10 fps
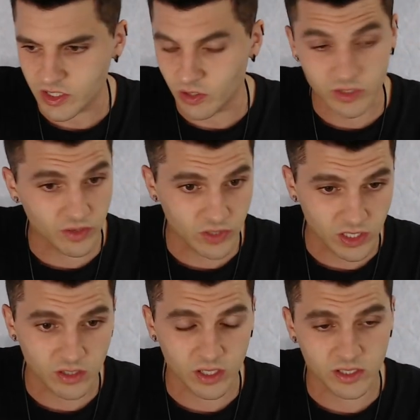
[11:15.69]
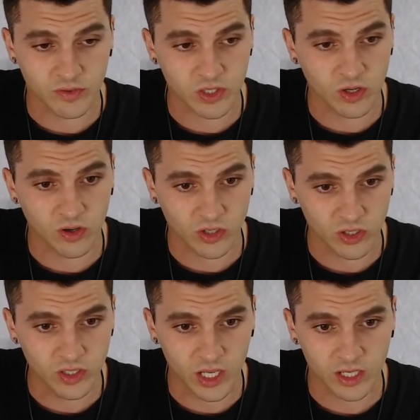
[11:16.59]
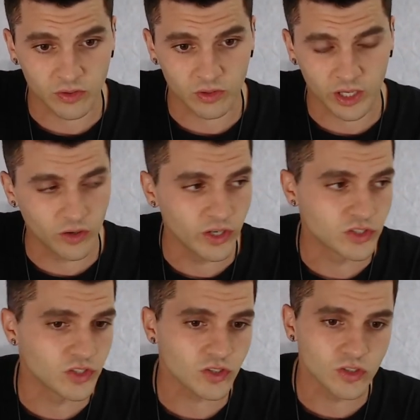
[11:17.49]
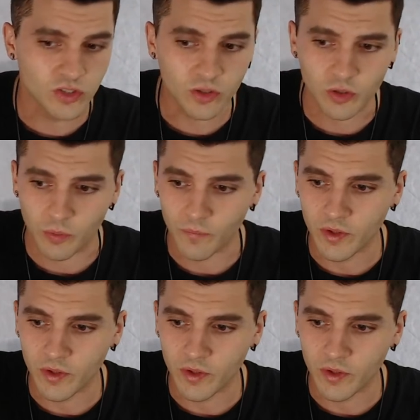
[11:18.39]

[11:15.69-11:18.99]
You know, is everything is everything all good? And they're like, "Oh, it's discontinued."